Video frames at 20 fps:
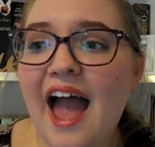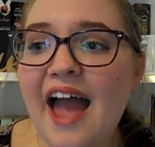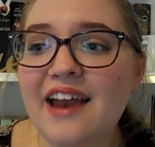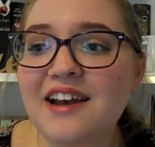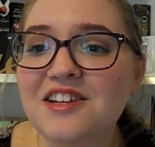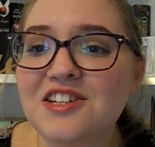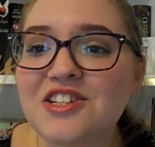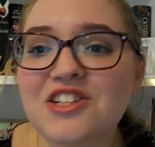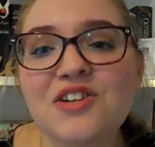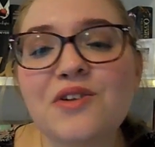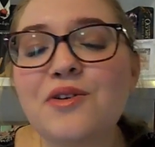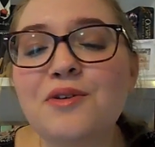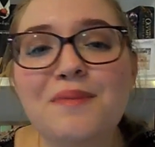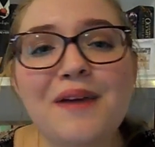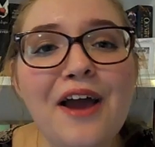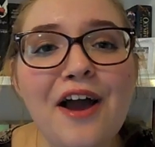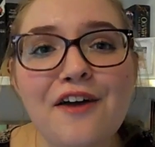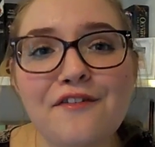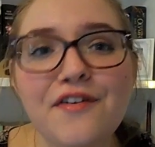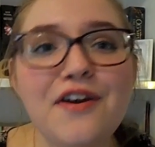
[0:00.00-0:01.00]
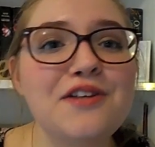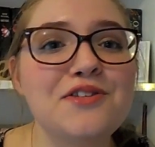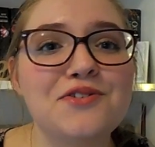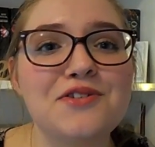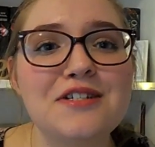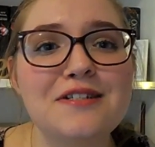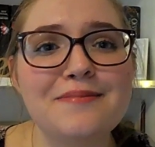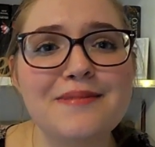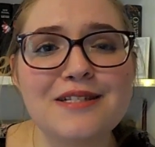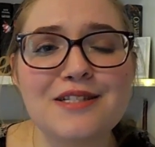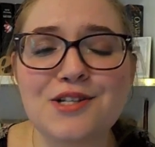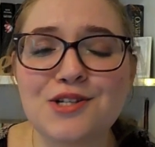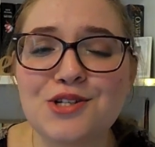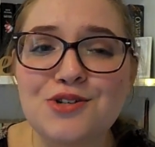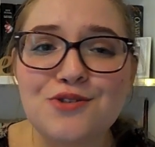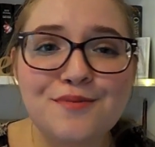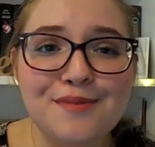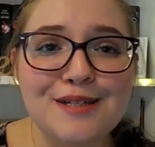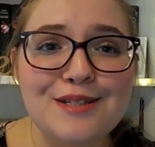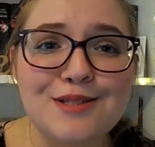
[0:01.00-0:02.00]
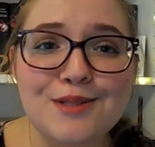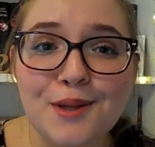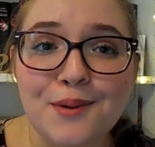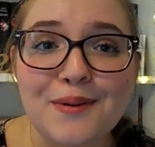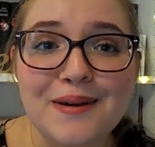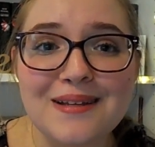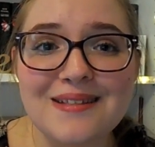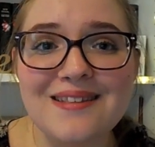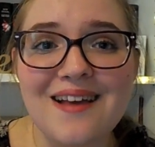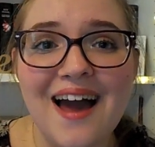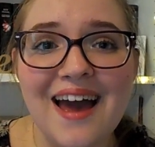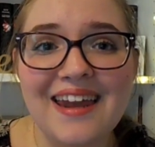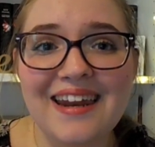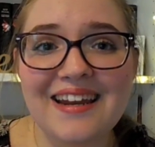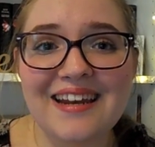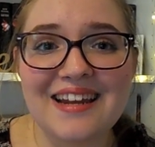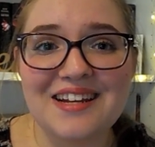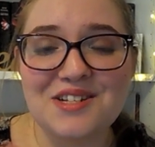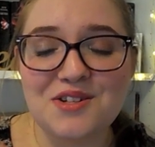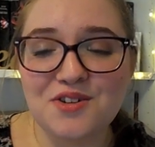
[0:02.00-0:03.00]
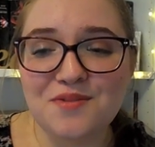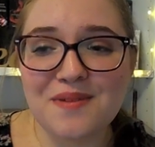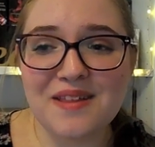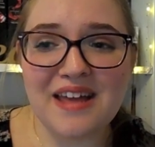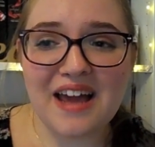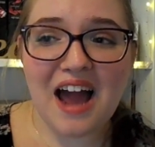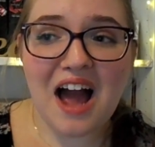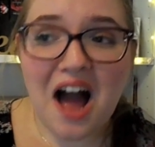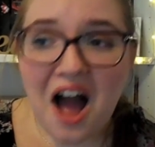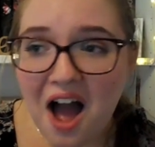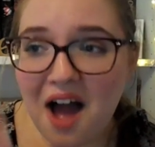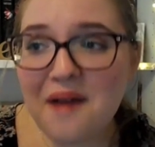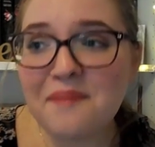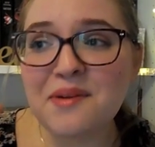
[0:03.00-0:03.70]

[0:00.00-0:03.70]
and it would be her first Christmas, so she would be so excited and she'd be like,